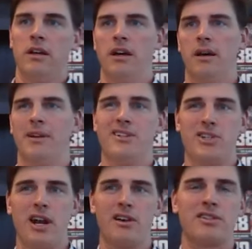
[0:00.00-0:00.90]
Uh, I mean,
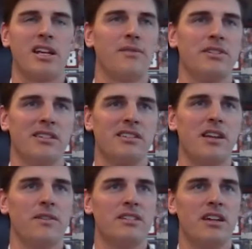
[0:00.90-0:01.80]
Jarin Stevenson's
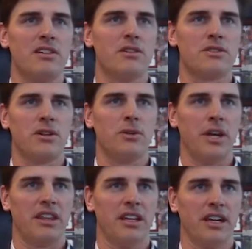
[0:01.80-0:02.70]
17 years old,
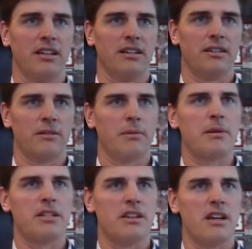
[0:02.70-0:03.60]
I think, or
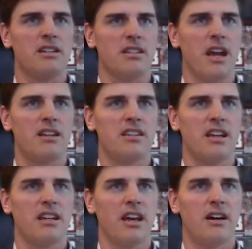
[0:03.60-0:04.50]
maybe he's eight. Is he
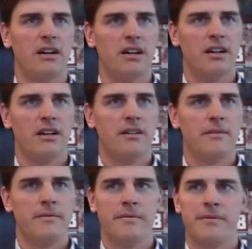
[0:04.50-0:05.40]
18 now? Yeah.